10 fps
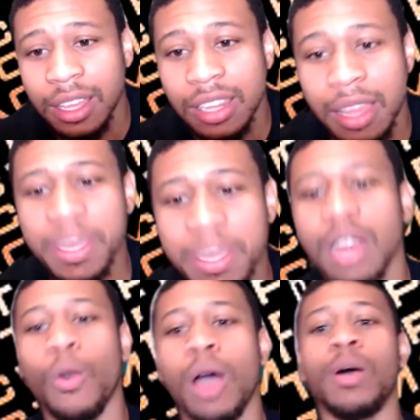Let me get a
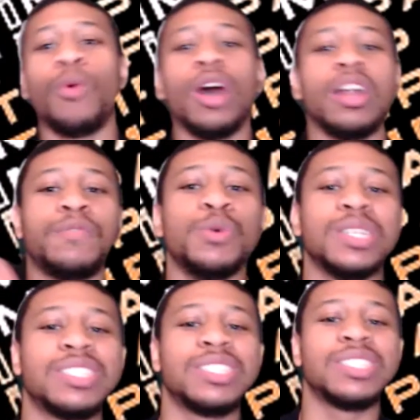111 if you would
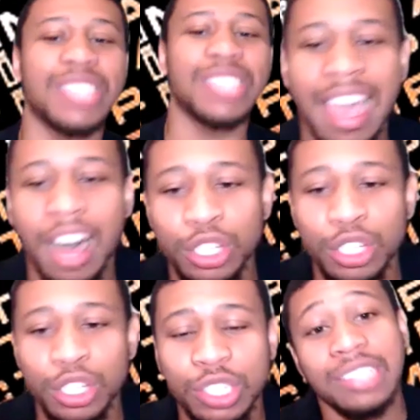still take that
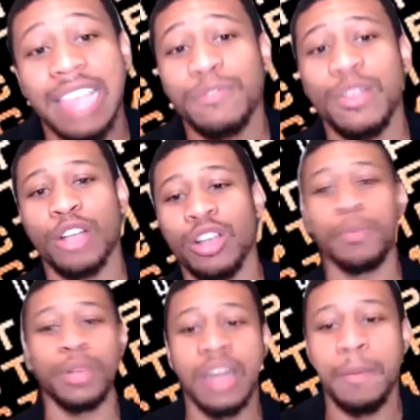$100 after I
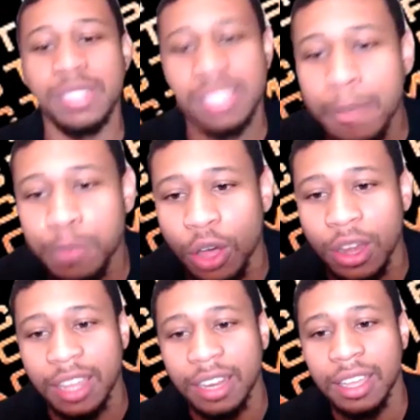crumpled it up and stepped on
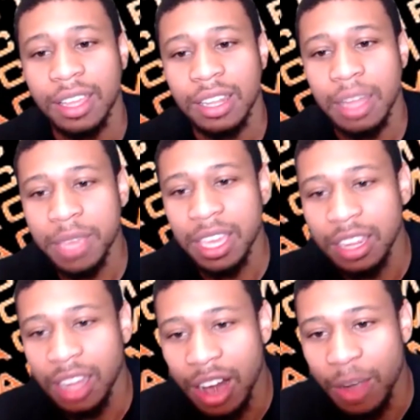it. Let me get,
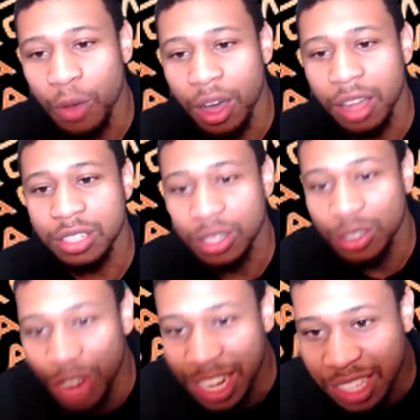all right, one,
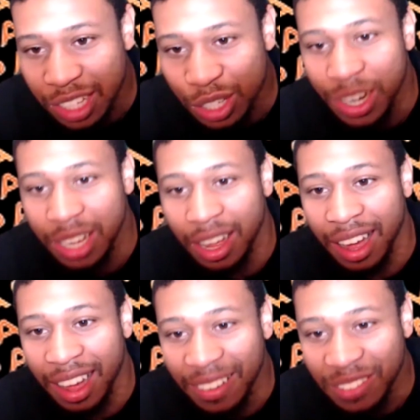Gracie,
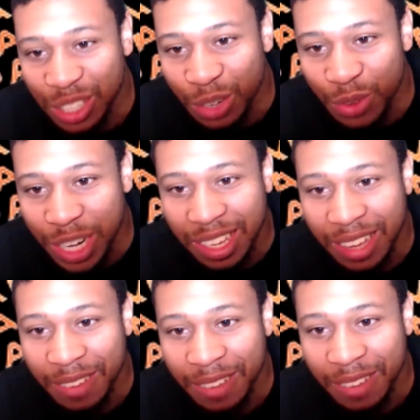Teresa.
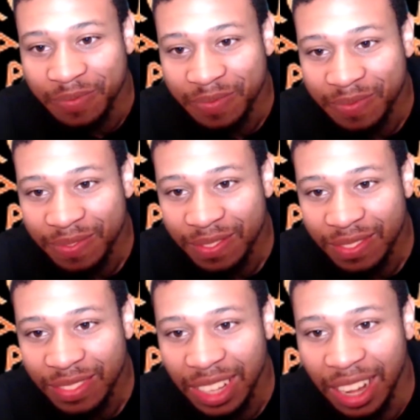
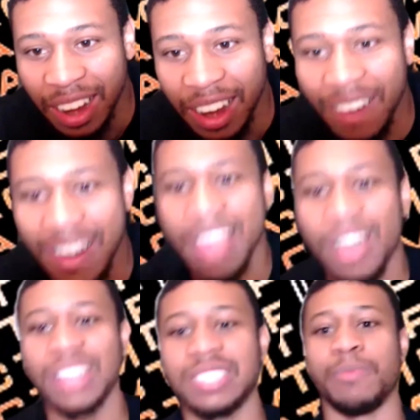All right,
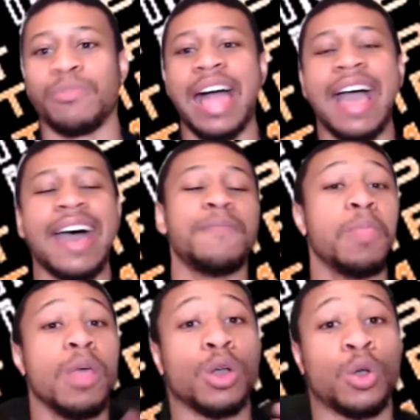awesome. Vlad,
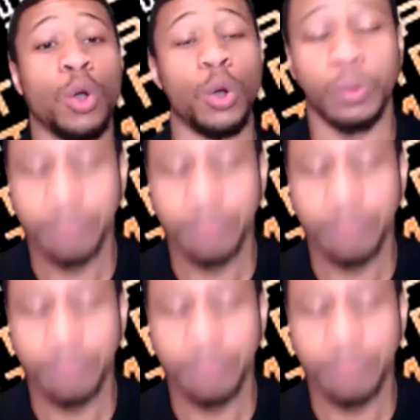cool.